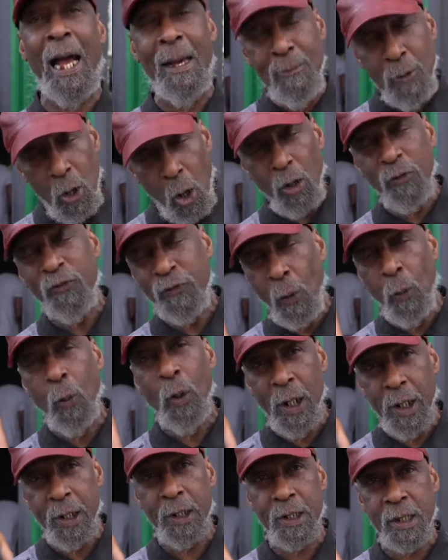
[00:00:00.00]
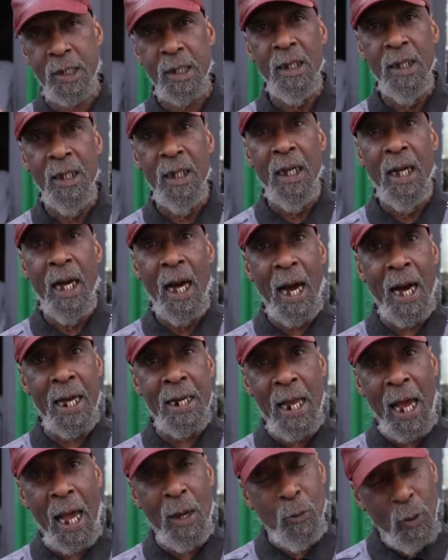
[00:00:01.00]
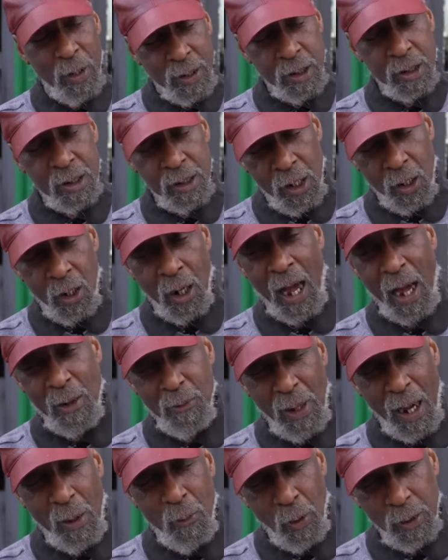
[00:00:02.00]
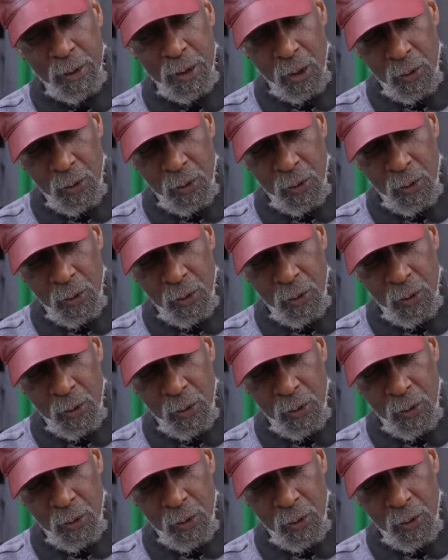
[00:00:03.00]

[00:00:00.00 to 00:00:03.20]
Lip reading: I'm lost for words. And I wish, you know, I want